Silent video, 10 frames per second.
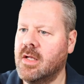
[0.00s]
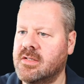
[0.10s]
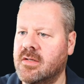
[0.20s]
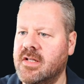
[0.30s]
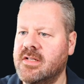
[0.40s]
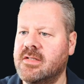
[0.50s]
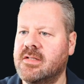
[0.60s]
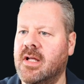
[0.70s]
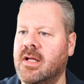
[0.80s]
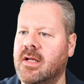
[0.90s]
So this
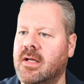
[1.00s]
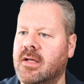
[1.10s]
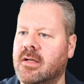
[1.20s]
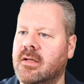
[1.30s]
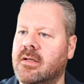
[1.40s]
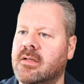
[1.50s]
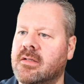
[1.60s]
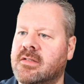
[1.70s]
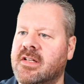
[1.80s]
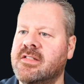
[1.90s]

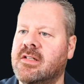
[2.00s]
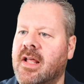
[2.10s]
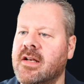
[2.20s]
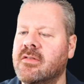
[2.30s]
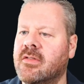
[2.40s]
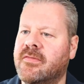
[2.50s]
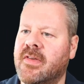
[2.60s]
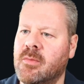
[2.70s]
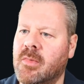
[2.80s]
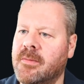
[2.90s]
distal end of the
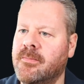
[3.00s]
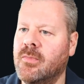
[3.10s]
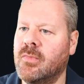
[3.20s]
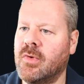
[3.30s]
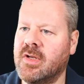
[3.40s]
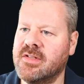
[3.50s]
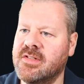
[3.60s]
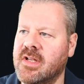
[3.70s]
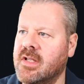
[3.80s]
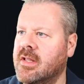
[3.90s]
femur, we can
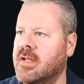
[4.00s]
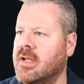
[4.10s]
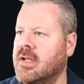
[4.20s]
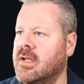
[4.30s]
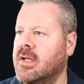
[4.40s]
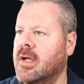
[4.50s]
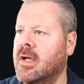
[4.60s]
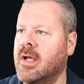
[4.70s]
see the